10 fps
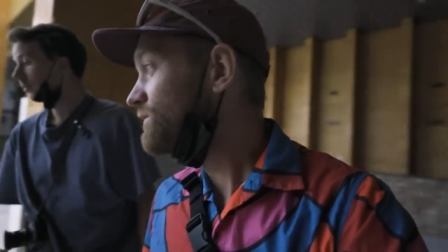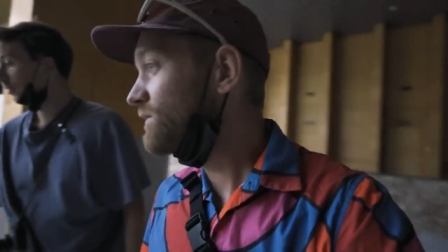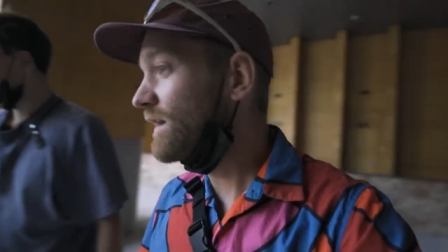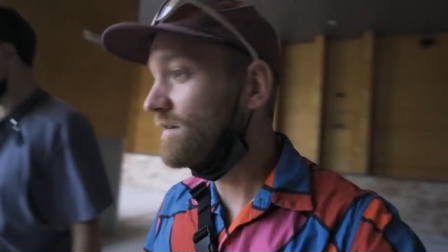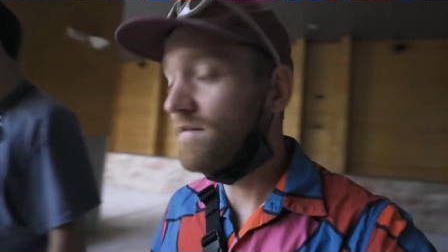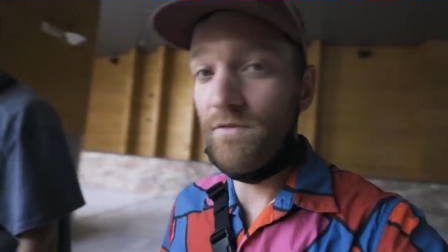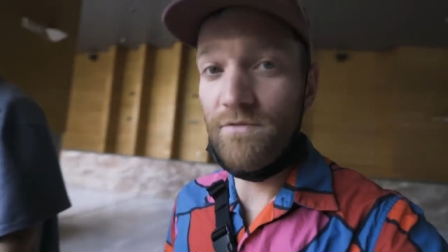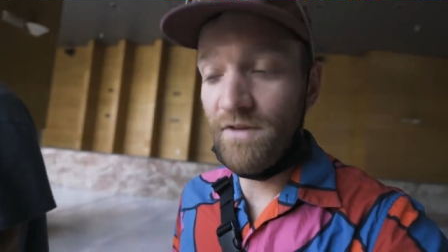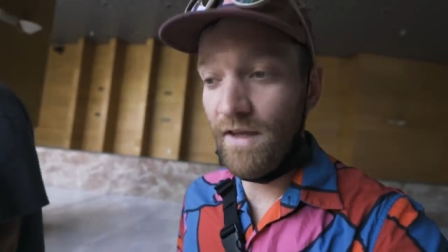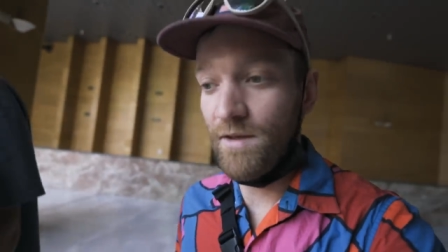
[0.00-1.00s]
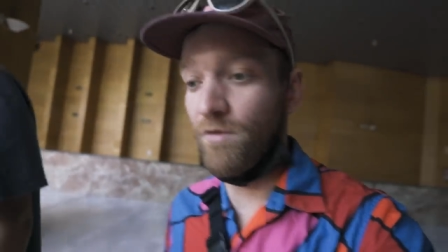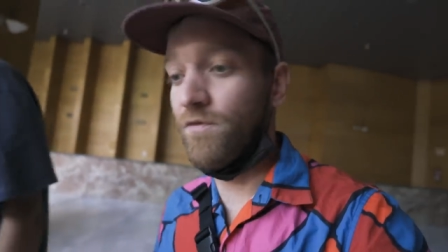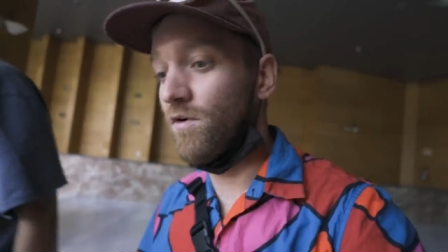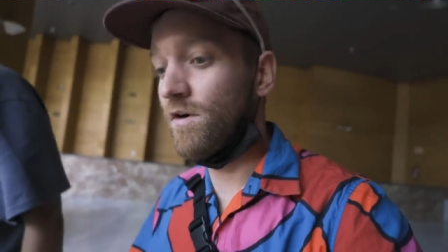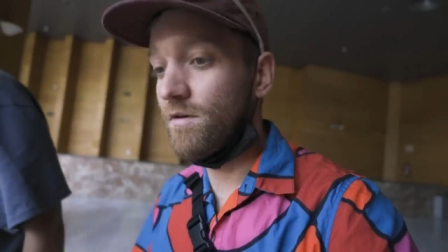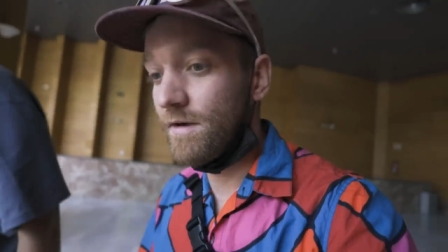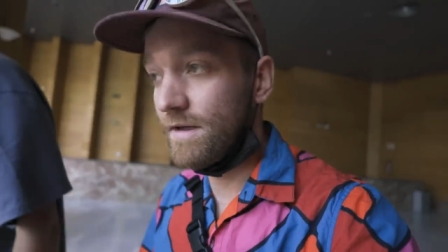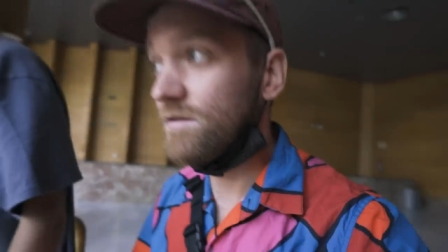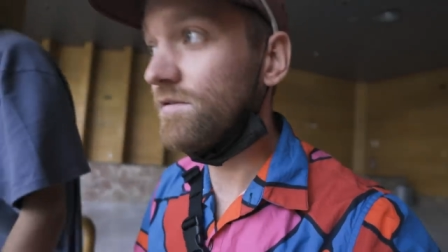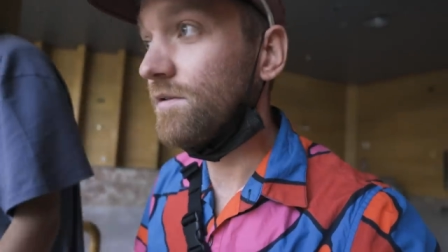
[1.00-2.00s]
Today is the day before the
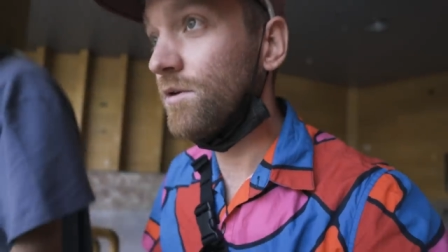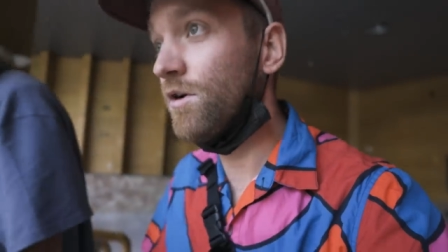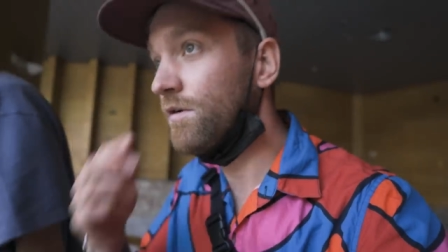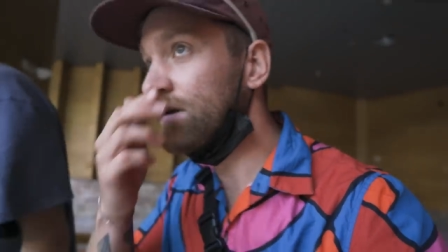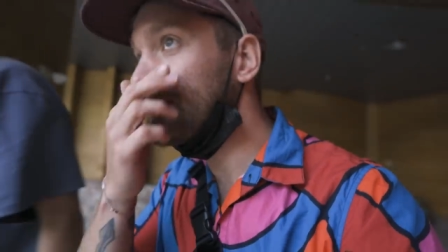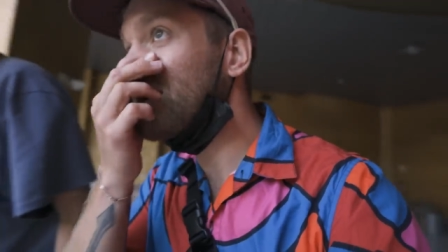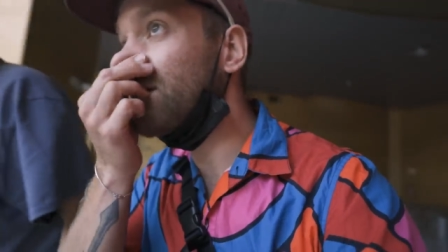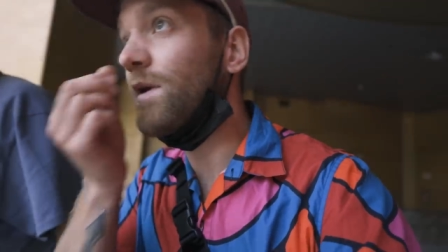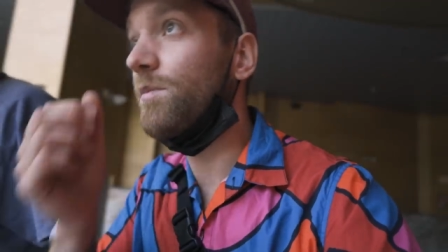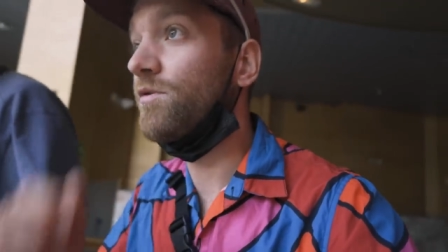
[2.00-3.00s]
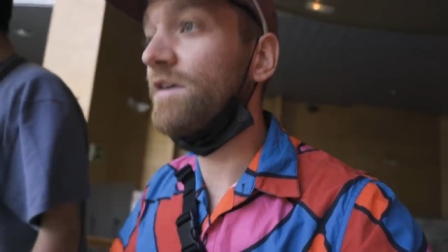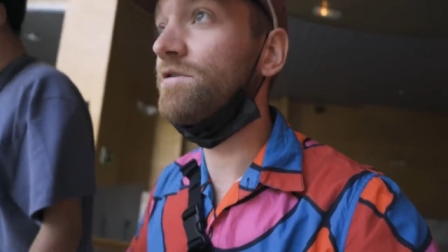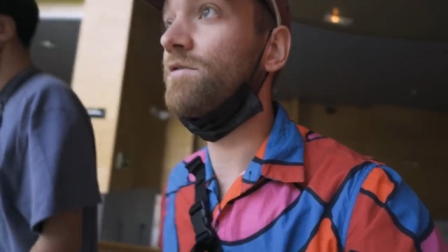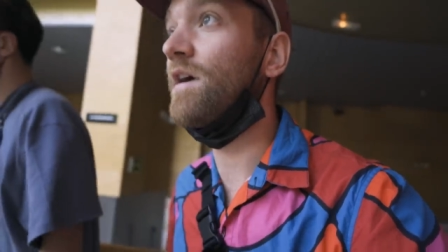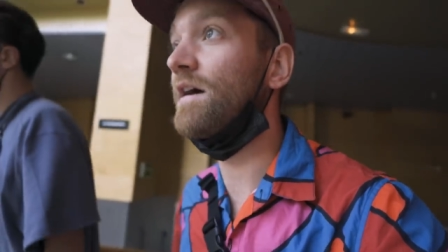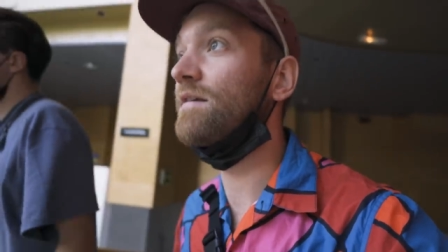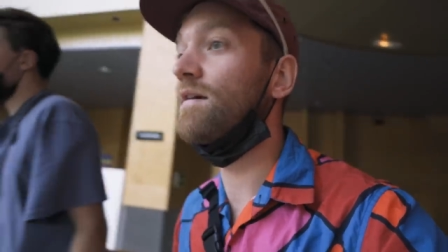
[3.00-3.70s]
race. We already did a preparation ride